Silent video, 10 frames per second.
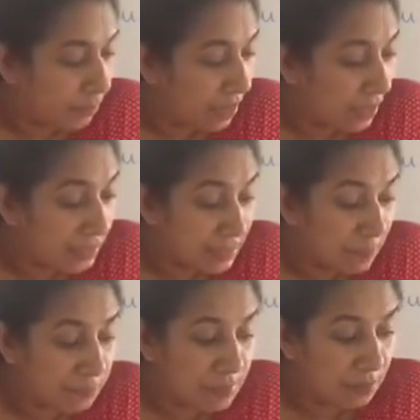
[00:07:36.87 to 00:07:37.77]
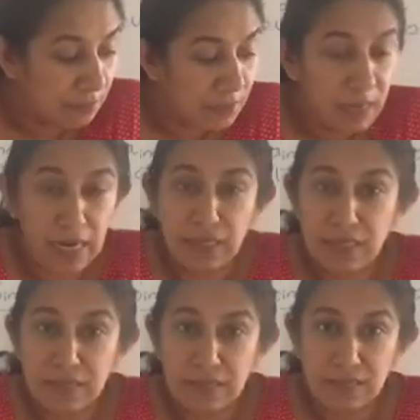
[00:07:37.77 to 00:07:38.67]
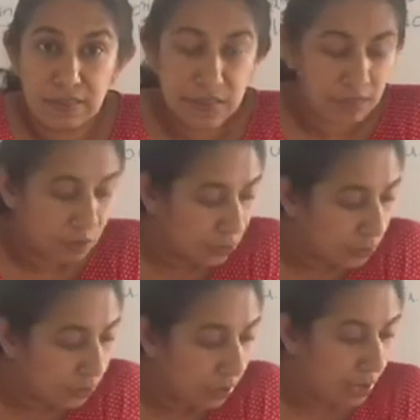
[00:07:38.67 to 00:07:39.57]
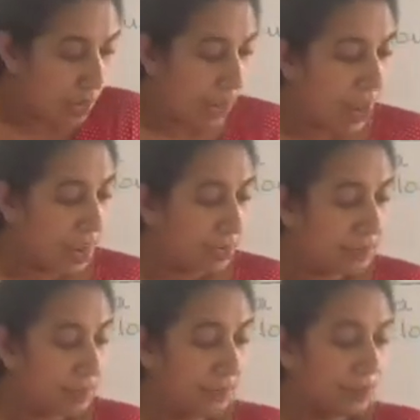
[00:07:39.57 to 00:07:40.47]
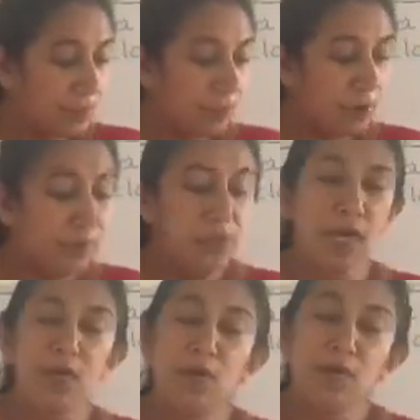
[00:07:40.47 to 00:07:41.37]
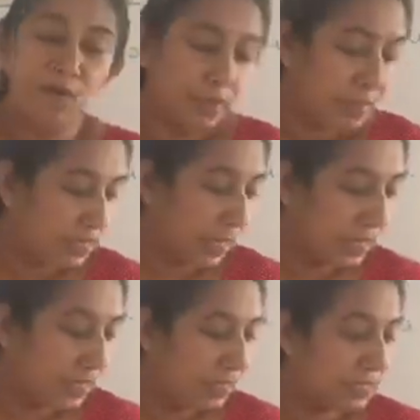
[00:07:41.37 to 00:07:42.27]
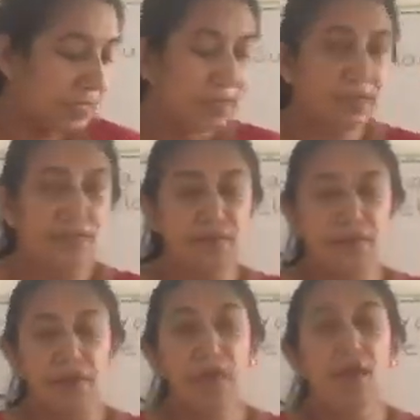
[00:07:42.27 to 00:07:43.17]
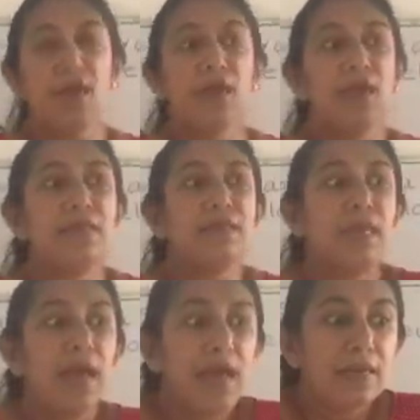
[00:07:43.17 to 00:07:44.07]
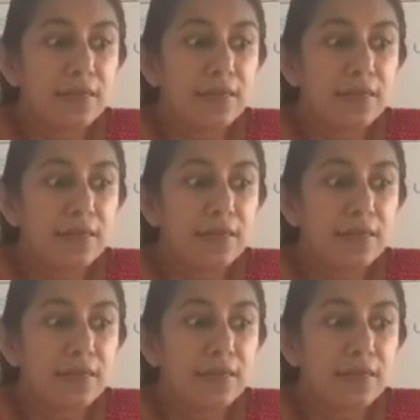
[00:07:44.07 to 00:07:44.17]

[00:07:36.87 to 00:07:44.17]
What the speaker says: in September 1862, and from January 1st, 1863, it had